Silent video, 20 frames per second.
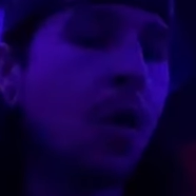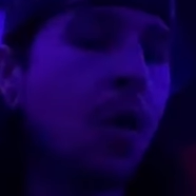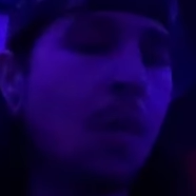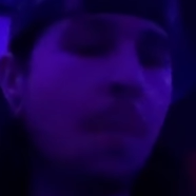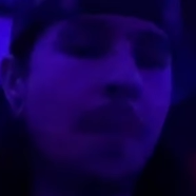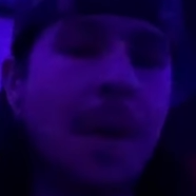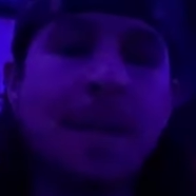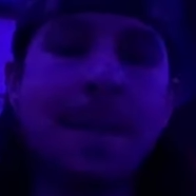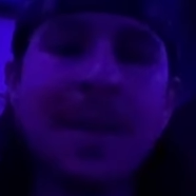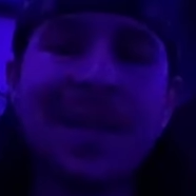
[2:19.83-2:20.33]
or
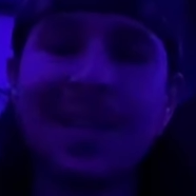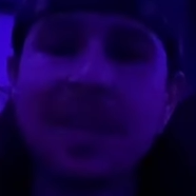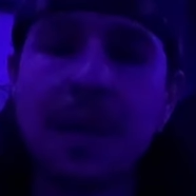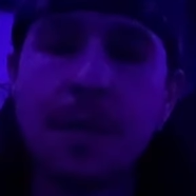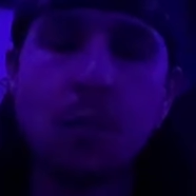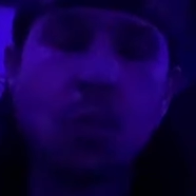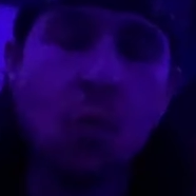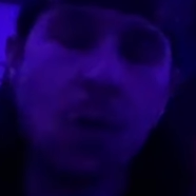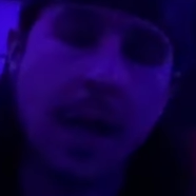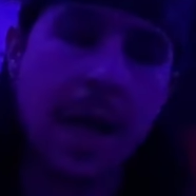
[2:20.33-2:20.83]
maybe
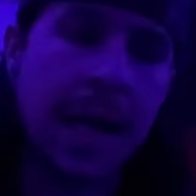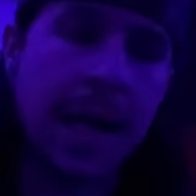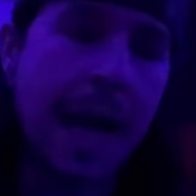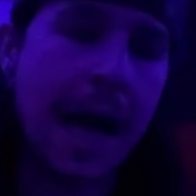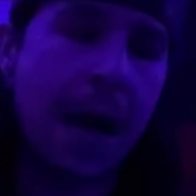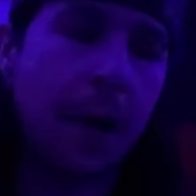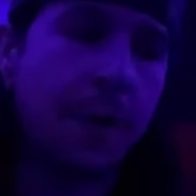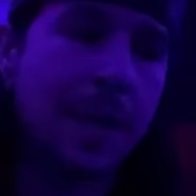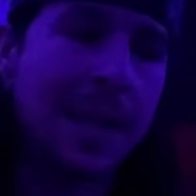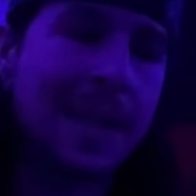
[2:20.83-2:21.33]
someone.
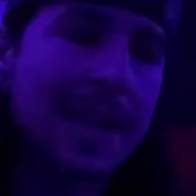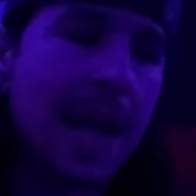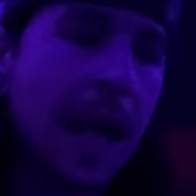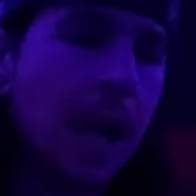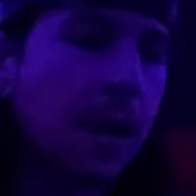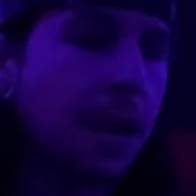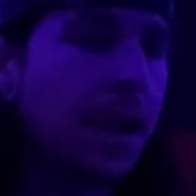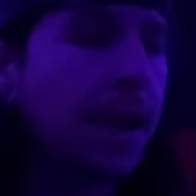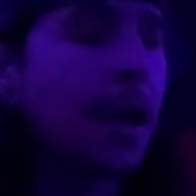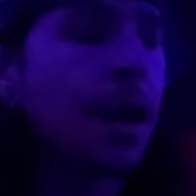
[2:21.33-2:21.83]
I don't
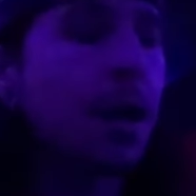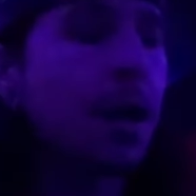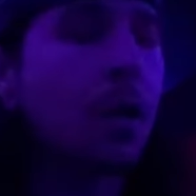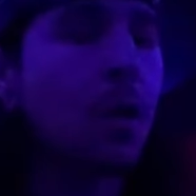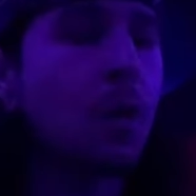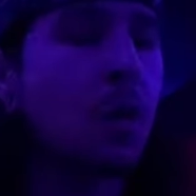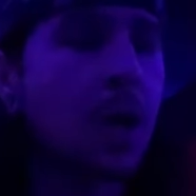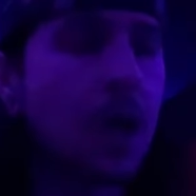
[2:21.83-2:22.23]
exactly know.